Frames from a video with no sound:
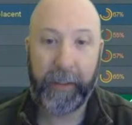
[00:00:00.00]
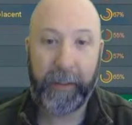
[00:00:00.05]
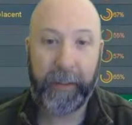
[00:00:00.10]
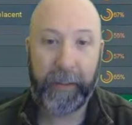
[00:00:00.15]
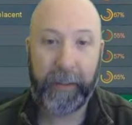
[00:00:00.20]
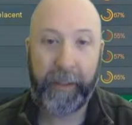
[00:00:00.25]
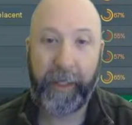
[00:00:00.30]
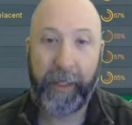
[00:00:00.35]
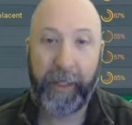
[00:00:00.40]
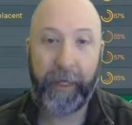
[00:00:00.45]

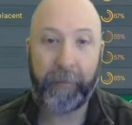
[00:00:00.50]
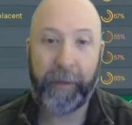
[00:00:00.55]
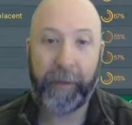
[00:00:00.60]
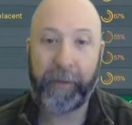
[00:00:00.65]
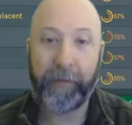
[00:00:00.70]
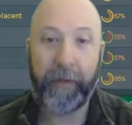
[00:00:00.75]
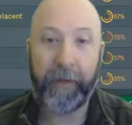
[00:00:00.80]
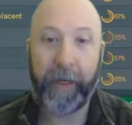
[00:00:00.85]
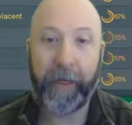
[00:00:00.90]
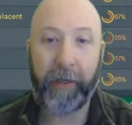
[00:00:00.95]
Game, I
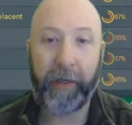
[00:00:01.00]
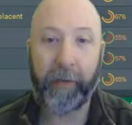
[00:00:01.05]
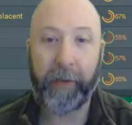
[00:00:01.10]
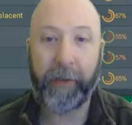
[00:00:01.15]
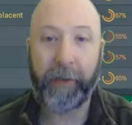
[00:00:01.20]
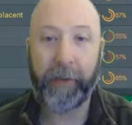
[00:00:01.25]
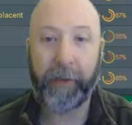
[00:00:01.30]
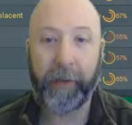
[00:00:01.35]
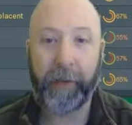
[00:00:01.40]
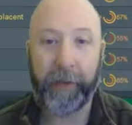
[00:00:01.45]
do not know what you're
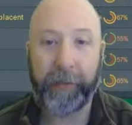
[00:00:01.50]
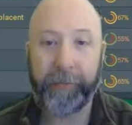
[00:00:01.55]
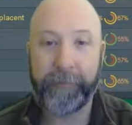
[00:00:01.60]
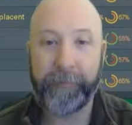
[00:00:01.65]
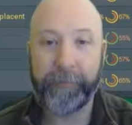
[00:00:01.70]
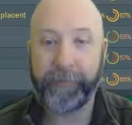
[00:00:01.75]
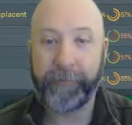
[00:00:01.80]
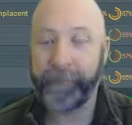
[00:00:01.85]
doing.